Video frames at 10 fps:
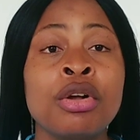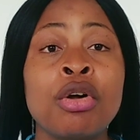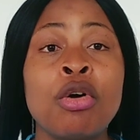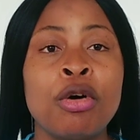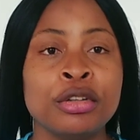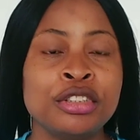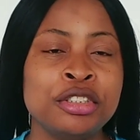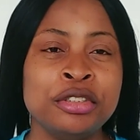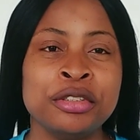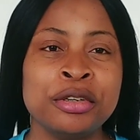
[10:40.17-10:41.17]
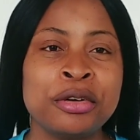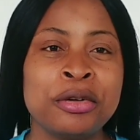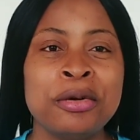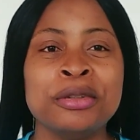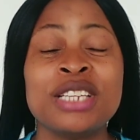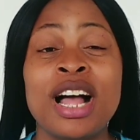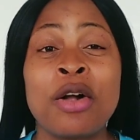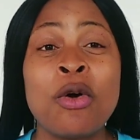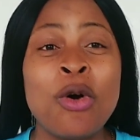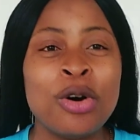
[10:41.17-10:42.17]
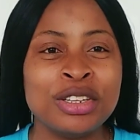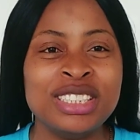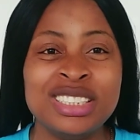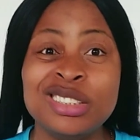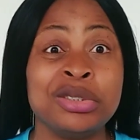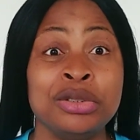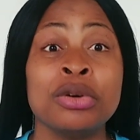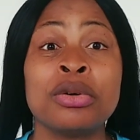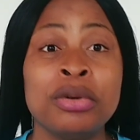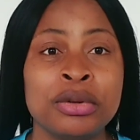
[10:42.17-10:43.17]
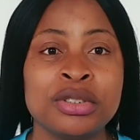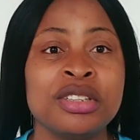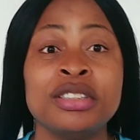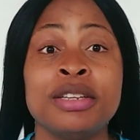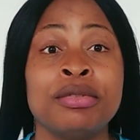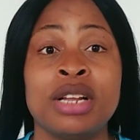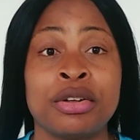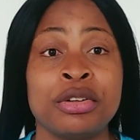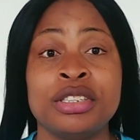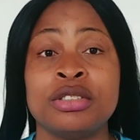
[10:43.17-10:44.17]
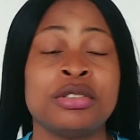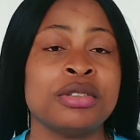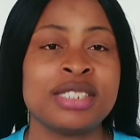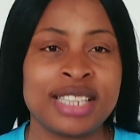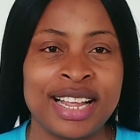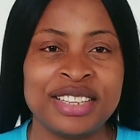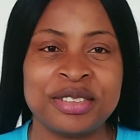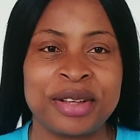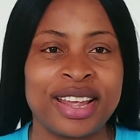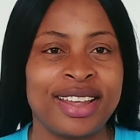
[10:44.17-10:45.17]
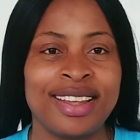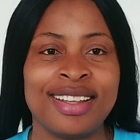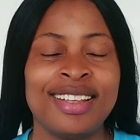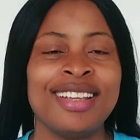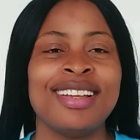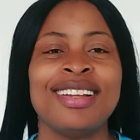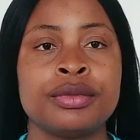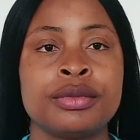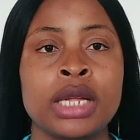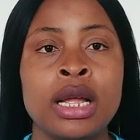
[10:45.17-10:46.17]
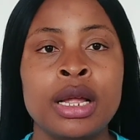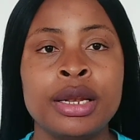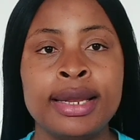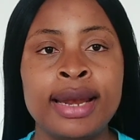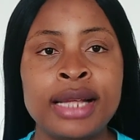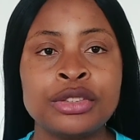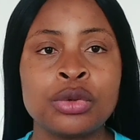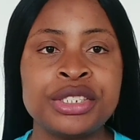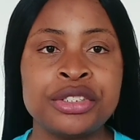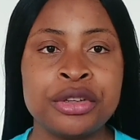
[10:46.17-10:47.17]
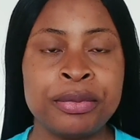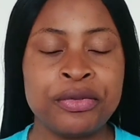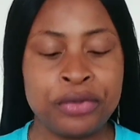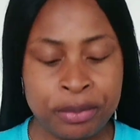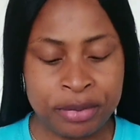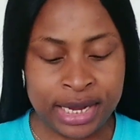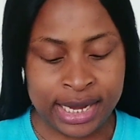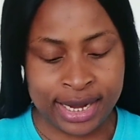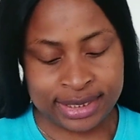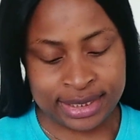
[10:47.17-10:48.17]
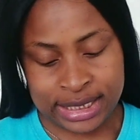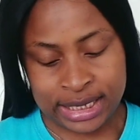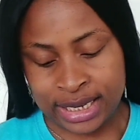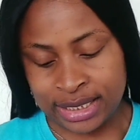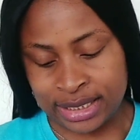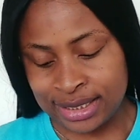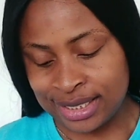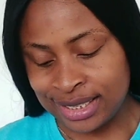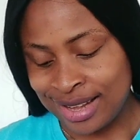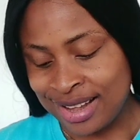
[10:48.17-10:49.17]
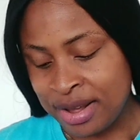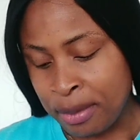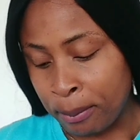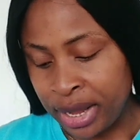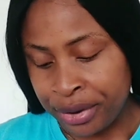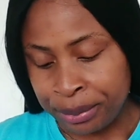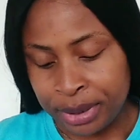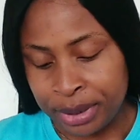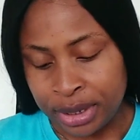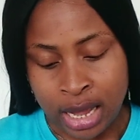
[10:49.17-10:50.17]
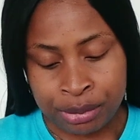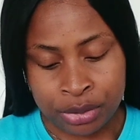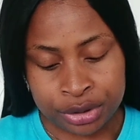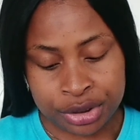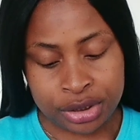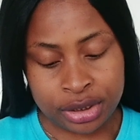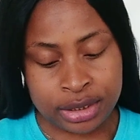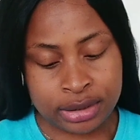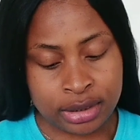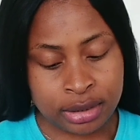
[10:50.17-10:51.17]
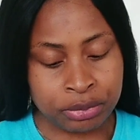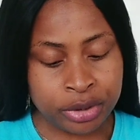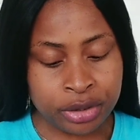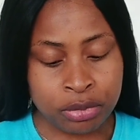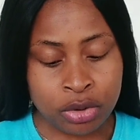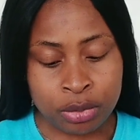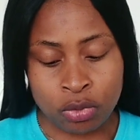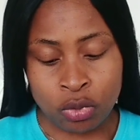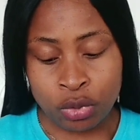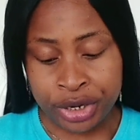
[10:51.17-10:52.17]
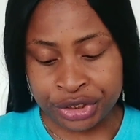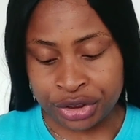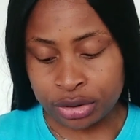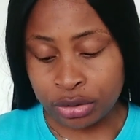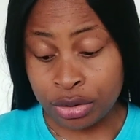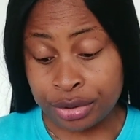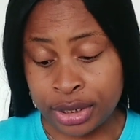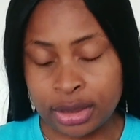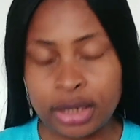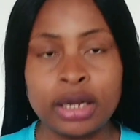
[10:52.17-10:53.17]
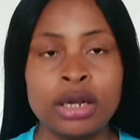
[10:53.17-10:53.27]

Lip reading: cut your clothes according to your clothes, not even according to your size, okay? The next question before me here says, Bayobi, how much is the minimum wage currently?